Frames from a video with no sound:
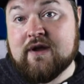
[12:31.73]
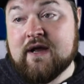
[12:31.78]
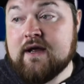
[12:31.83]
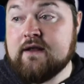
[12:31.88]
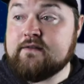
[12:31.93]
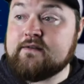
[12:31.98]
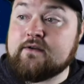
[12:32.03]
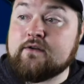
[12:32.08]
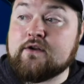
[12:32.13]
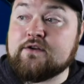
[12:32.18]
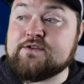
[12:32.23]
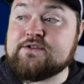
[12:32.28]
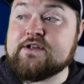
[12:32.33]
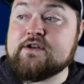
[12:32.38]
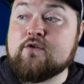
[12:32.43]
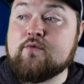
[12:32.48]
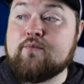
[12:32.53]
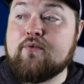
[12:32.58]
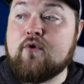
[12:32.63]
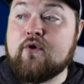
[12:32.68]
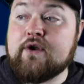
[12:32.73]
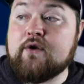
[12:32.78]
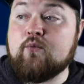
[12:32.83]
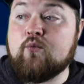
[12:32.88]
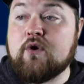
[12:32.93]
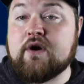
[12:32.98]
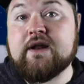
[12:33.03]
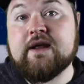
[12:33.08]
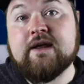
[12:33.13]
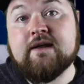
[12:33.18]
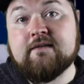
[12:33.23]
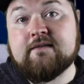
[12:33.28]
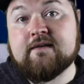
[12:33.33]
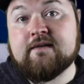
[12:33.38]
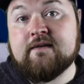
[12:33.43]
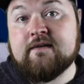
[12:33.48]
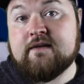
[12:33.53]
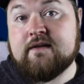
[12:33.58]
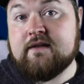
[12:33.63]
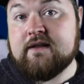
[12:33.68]
down at 0.18
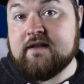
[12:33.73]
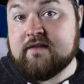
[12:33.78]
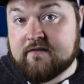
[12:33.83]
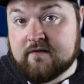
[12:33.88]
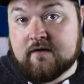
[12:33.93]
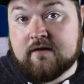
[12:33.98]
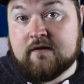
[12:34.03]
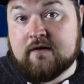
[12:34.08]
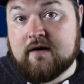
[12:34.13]
ether